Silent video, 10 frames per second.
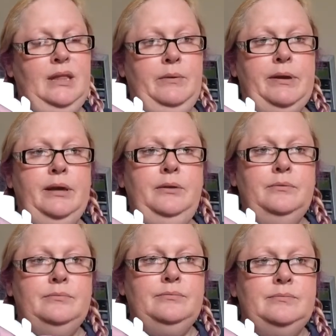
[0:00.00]
There we go.
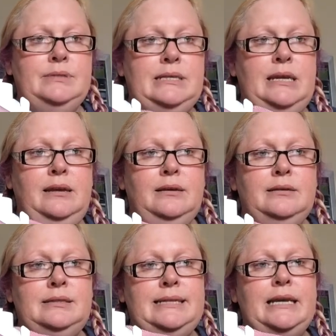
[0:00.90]
See?
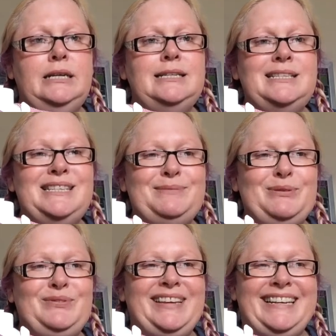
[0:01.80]
And see how nice and
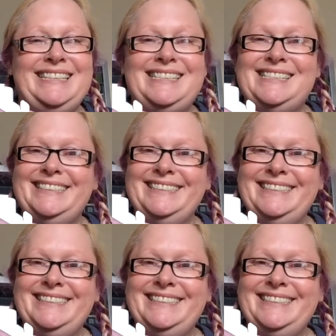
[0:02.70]
smooth that is?